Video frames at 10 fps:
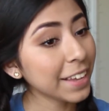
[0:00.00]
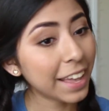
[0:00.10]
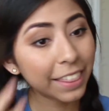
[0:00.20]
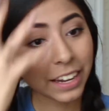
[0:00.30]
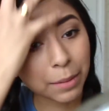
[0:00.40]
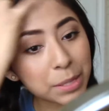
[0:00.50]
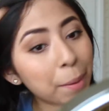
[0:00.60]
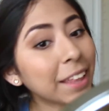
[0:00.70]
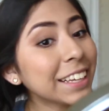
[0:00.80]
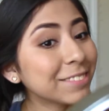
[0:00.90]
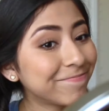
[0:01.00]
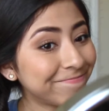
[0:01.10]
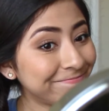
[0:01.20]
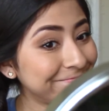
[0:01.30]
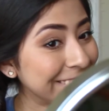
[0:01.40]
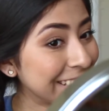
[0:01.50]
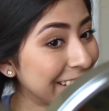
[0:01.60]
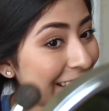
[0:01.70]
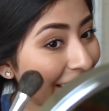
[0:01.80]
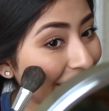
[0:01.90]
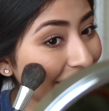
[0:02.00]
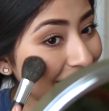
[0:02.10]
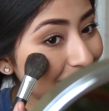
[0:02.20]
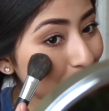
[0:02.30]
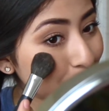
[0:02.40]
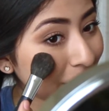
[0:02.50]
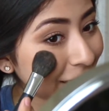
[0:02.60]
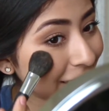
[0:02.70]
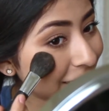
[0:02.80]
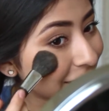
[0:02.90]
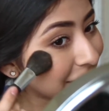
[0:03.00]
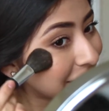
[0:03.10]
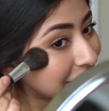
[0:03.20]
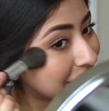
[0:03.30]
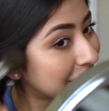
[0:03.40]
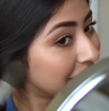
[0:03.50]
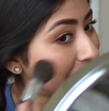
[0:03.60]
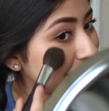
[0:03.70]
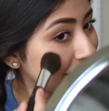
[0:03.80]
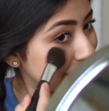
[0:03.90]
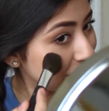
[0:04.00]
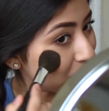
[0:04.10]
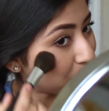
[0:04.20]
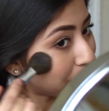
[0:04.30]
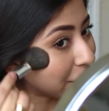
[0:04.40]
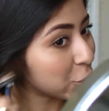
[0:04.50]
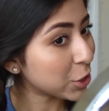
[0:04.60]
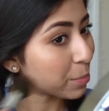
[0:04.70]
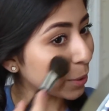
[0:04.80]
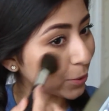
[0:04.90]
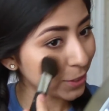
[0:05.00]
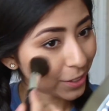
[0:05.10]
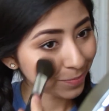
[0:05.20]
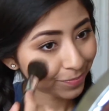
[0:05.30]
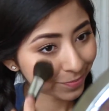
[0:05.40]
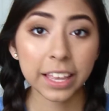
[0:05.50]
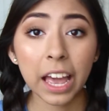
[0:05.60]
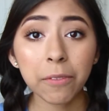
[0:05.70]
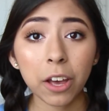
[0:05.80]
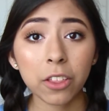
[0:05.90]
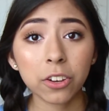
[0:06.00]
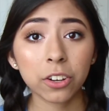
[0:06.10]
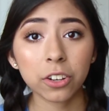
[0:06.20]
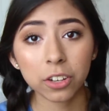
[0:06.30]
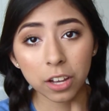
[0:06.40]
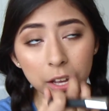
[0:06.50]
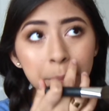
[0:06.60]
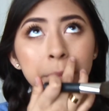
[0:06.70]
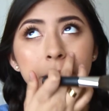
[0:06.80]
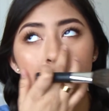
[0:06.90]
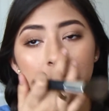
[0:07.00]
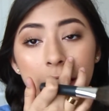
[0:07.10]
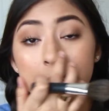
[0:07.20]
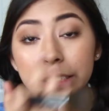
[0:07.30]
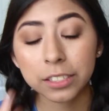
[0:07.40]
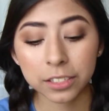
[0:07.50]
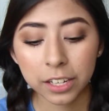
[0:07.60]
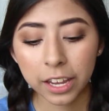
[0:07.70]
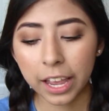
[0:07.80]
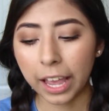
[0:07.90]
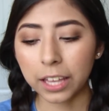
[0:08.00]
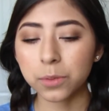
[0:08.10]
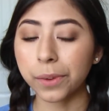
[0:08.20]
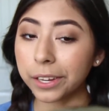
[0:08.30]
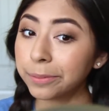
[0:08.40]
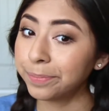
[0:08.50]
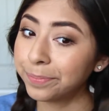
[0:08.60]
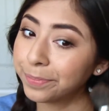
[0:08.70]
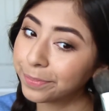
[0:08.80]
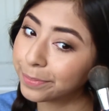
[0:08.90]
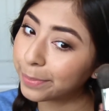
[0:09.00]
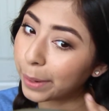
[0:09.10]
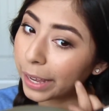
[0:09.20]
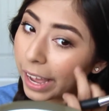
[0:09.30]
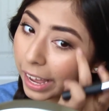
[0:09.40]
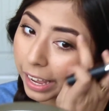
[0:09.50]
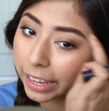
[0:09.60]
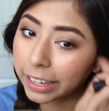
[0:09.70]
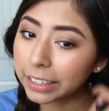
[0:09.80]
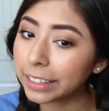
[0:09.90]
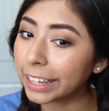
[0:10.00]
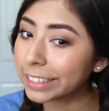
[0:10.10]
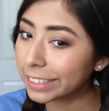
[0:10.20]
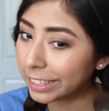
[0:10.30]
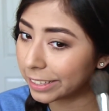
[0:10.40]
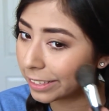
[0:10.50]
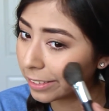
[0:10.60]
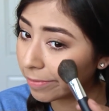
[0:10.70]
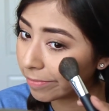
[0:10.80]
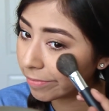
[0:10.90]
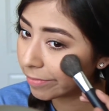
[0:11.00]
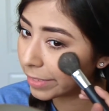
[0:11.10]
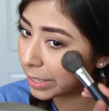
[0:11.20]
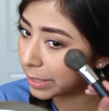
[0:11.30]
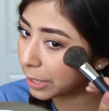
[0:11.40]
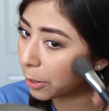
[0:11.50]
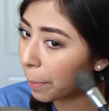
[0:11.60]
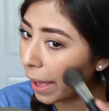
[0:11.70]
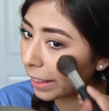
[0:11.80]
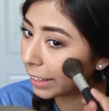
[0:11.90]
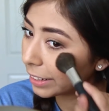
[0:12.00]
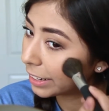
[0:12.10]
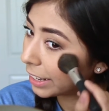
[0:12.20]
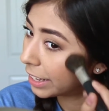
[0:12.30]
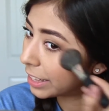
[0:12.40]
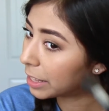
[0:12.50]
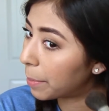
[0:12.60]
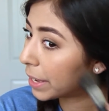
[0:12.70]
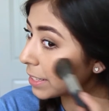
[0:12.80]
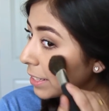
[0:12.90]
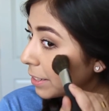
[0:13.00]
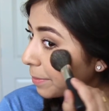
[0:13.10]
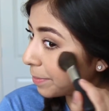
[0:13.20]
and then I'm smiling and applying it to my cheekbones. They have other shades as well, but I liked this little palette the best.